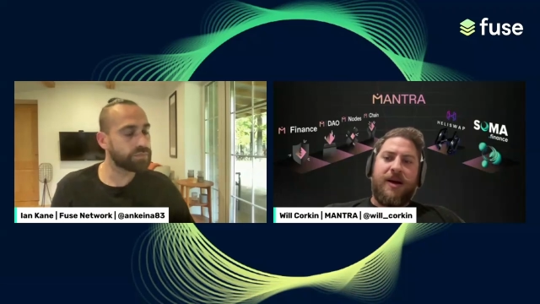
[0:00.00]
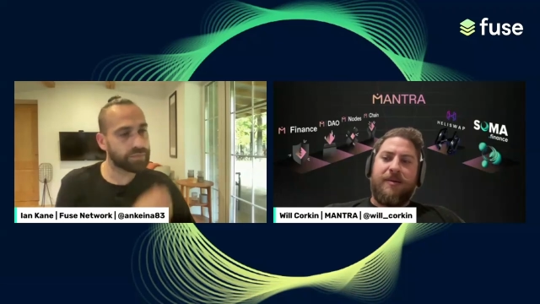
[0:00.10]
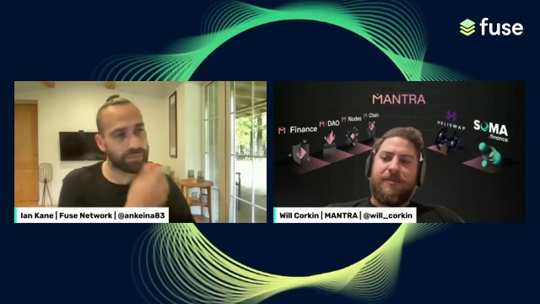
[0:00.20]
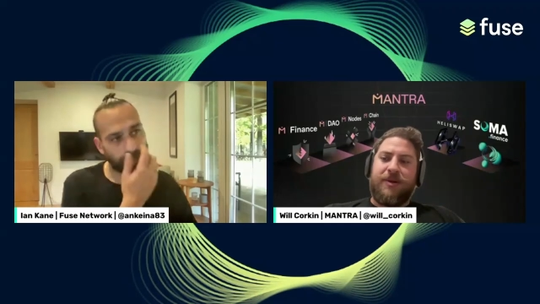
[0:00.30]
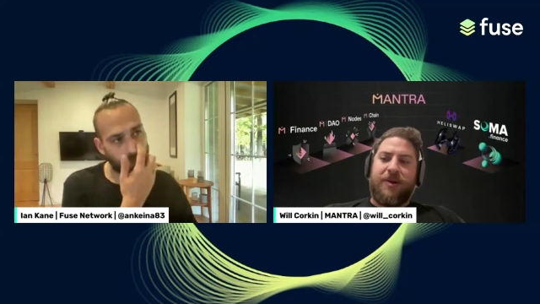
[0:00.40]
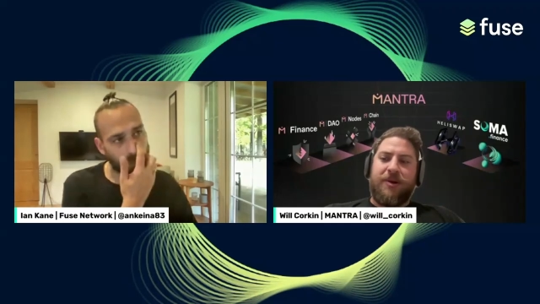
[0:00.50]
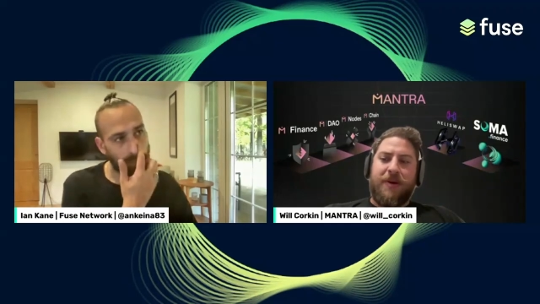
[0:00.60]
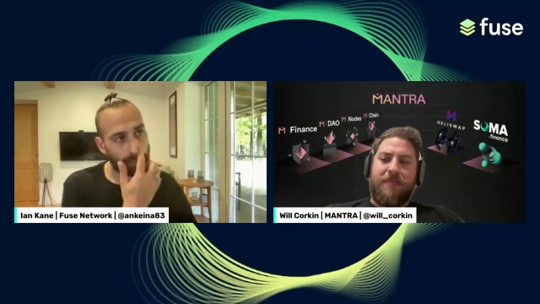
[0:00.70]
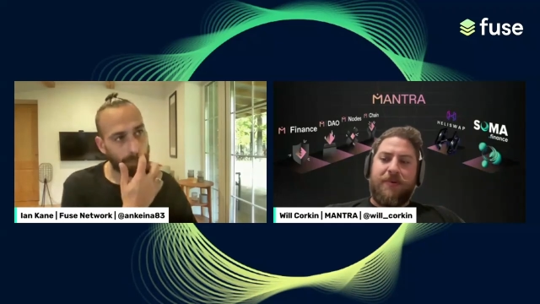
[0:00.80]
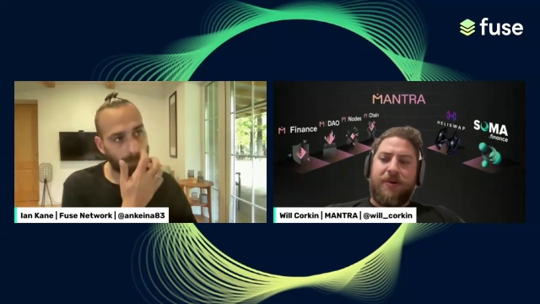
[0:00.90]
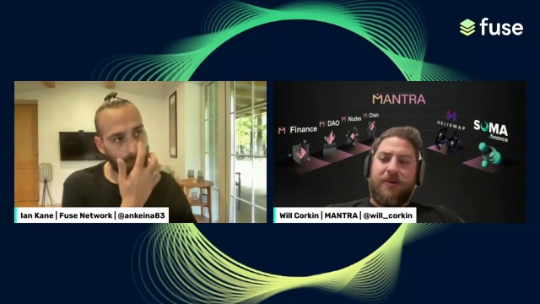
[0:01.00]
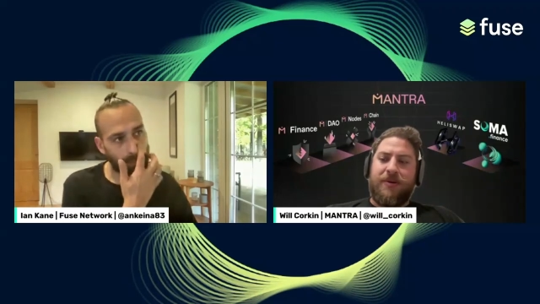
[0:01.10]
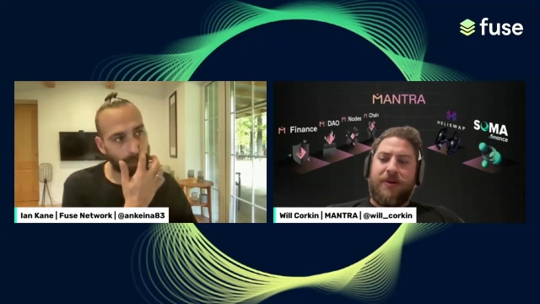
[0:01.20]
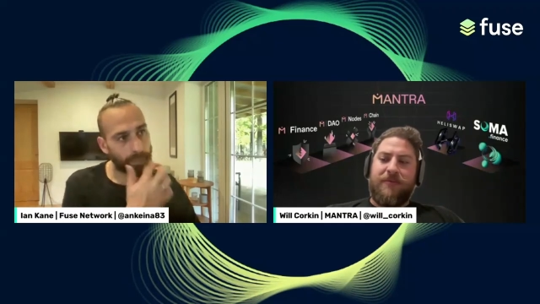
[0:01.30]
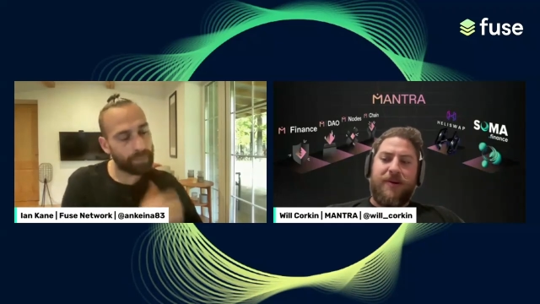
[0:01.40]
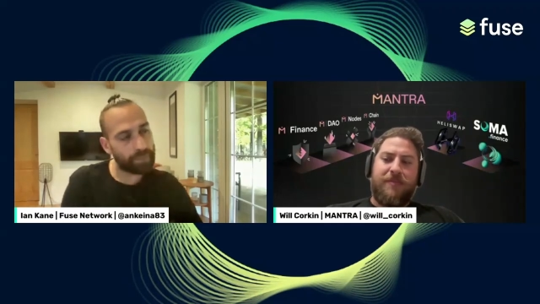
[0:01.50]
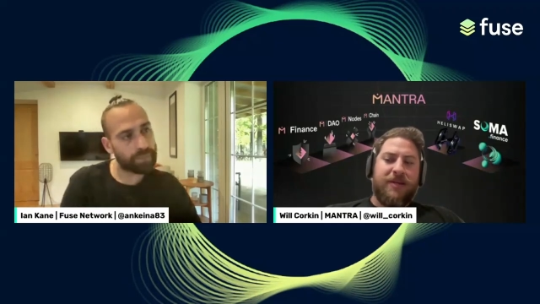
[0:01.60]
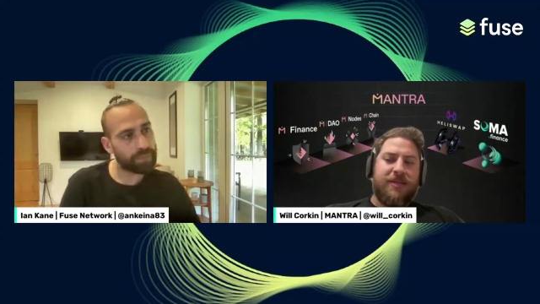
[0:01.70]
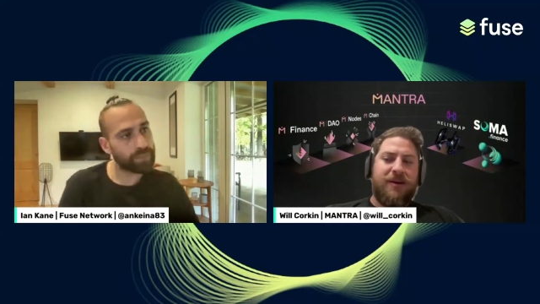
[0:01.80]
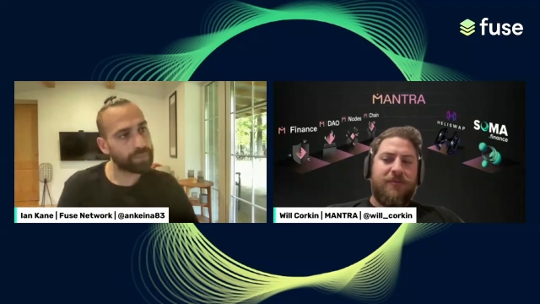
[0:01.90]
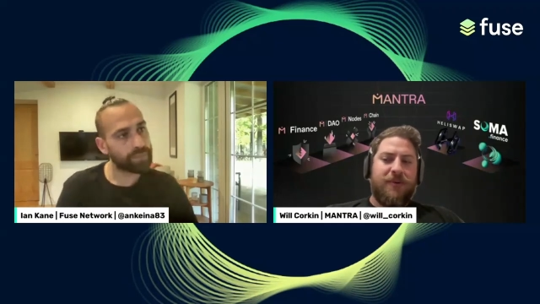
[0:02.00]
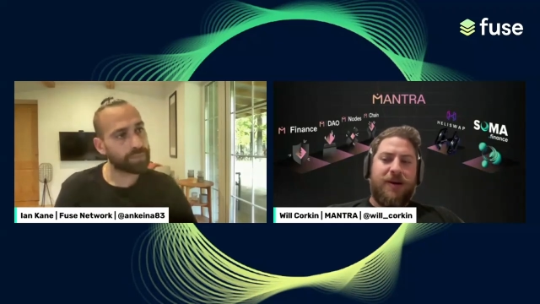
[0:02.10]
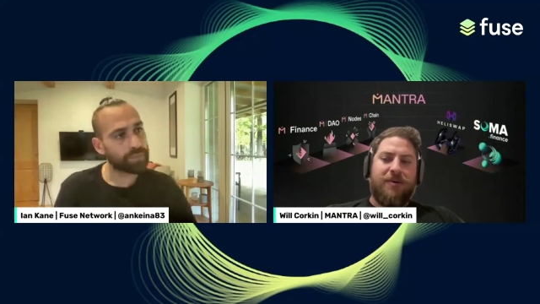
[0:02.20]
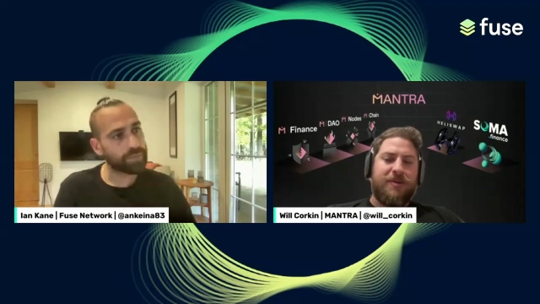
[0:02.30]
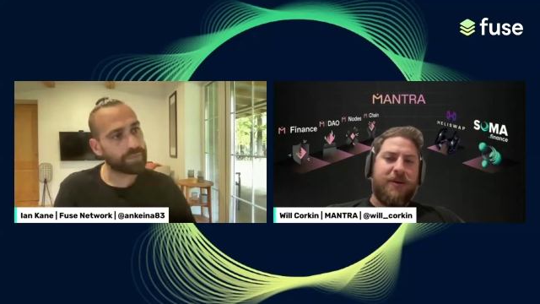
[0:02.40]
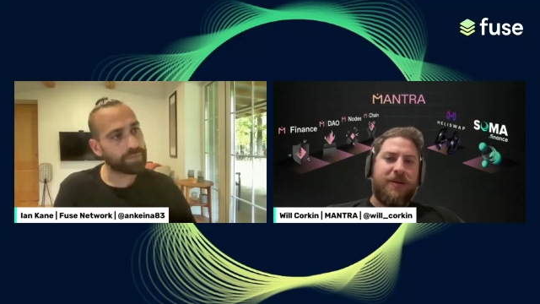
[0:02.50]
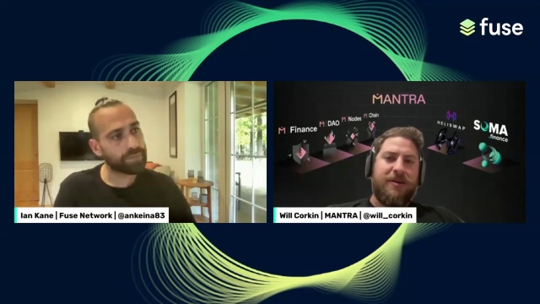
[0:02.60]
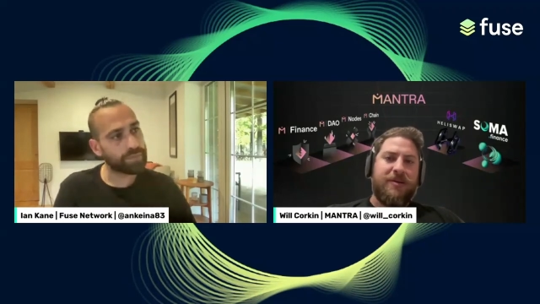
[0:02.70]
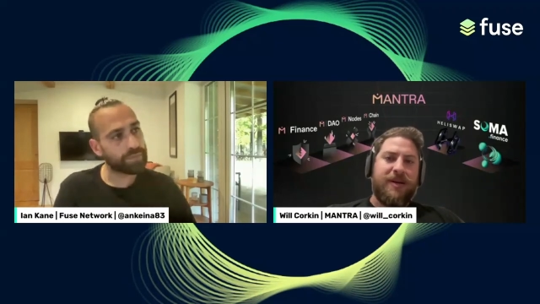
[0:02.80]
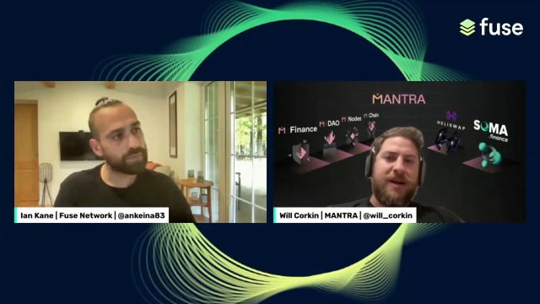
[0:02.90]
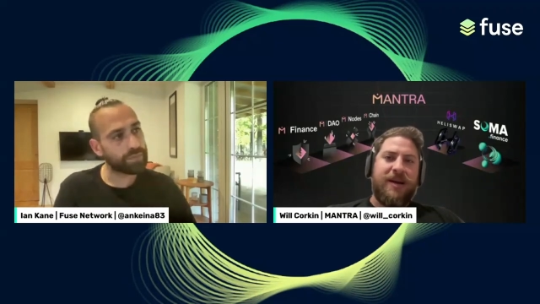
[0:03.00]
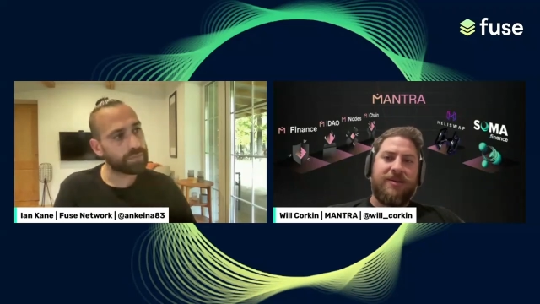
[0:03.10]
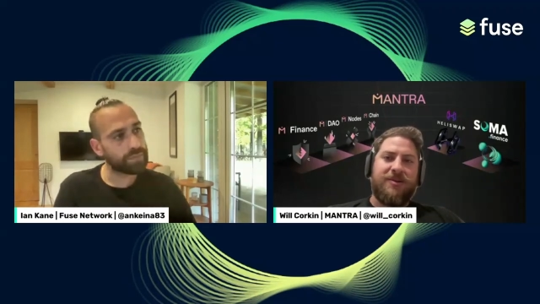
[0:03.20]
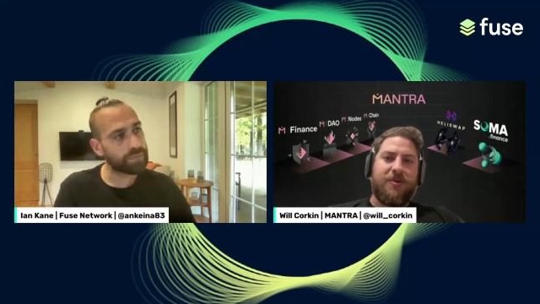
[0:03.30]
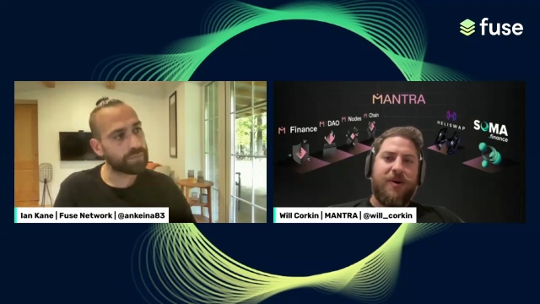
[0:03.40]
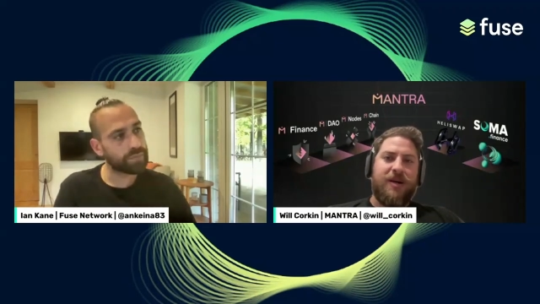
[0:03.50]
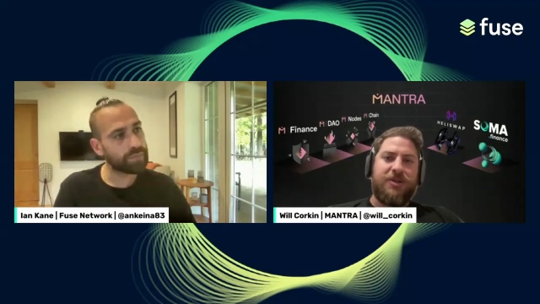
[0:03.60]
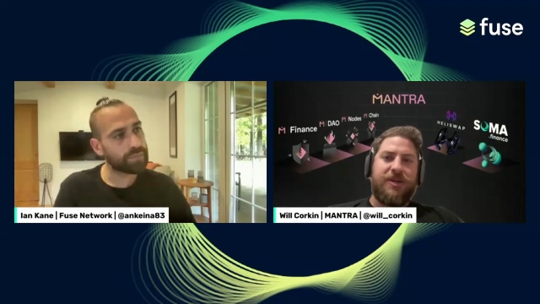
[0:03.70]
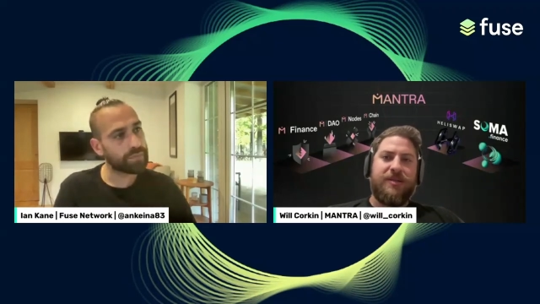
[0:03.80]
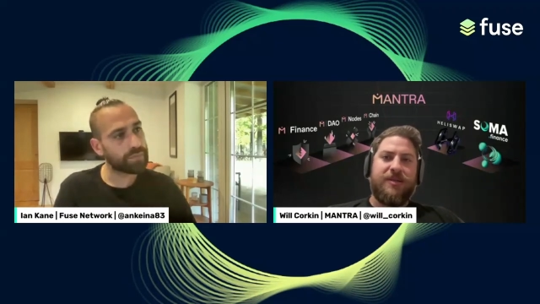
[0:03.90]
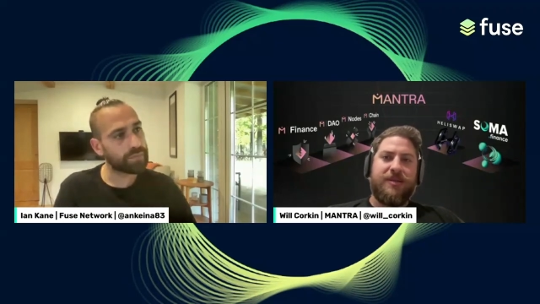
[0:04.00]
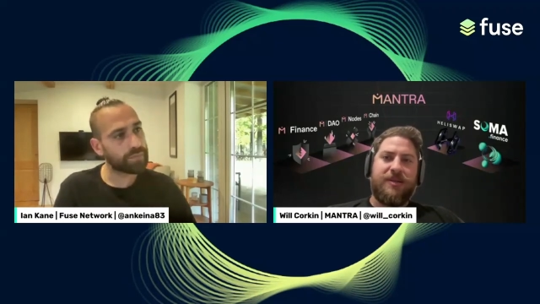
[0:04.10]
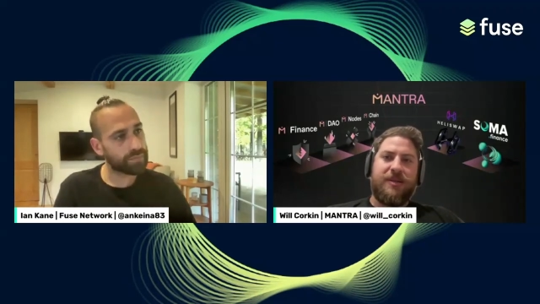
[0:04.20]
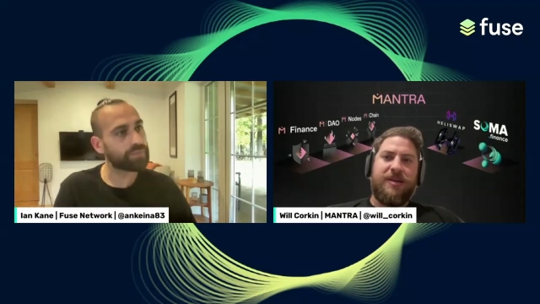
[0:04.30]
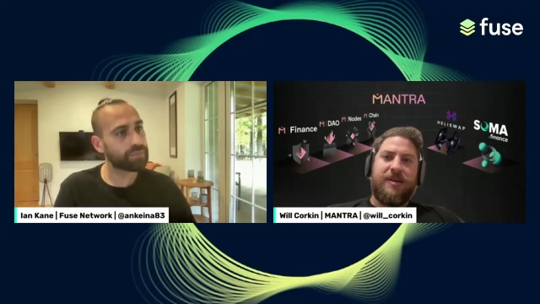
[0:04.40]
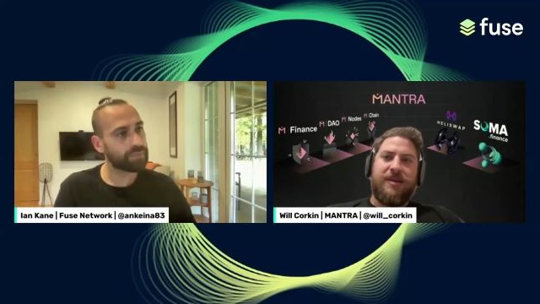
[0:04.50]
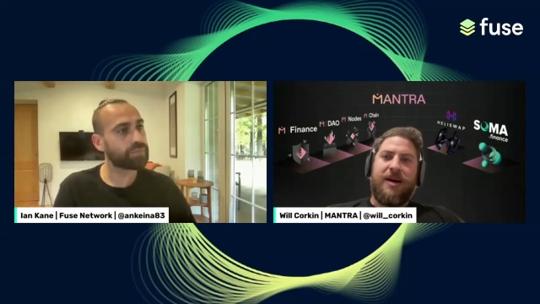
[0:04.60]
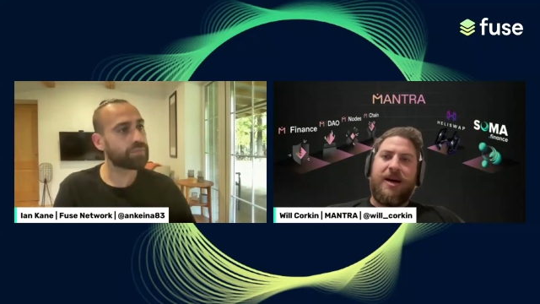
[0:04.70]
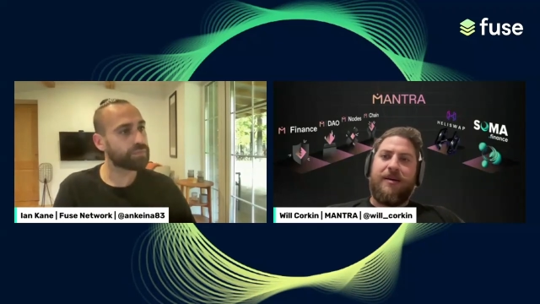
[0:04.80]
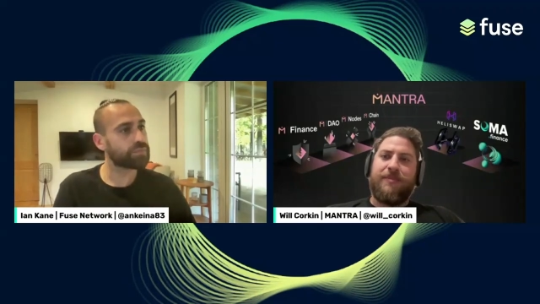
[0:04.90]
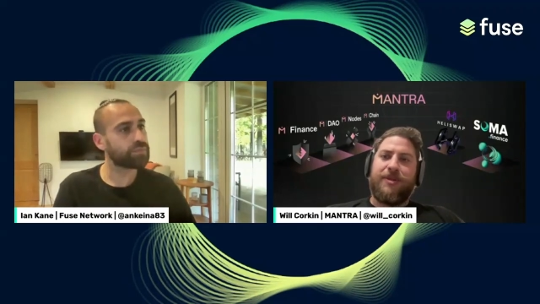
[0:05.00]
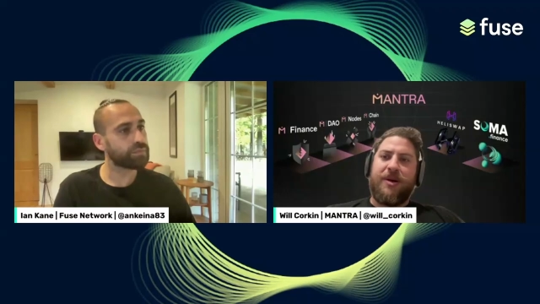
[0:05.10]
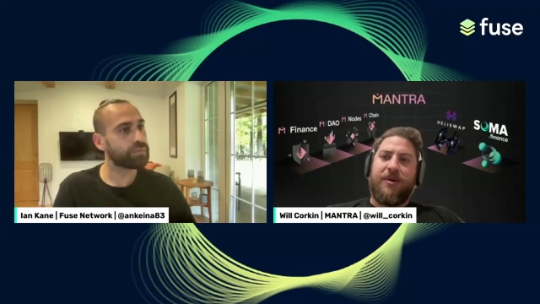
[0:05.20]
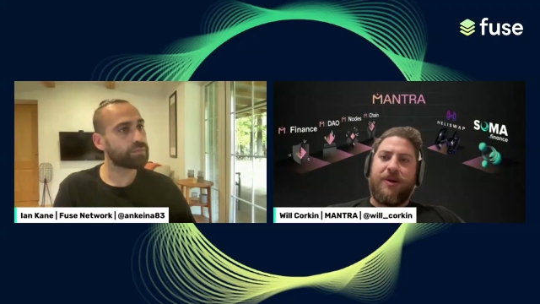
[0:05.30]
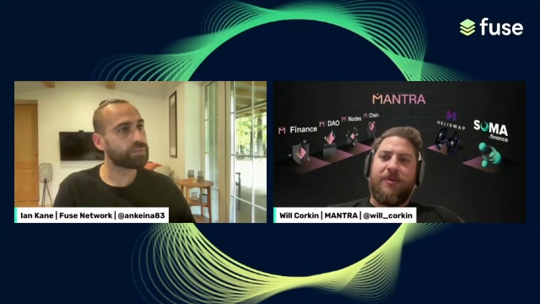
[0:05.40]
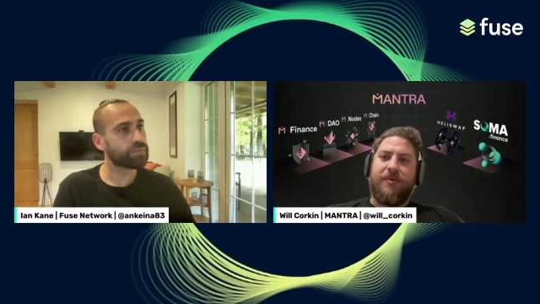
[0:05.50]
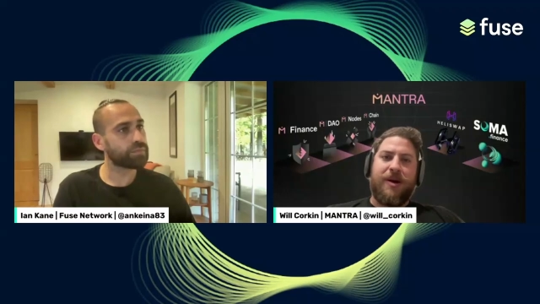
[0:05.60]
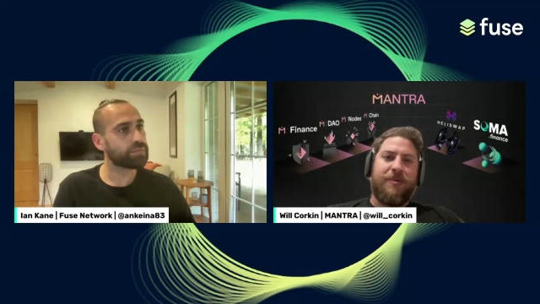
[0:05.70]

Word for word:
Speaker 1: um, so, you know, people, if not myself, will always be there to kind of answer questions. Um, so, you know,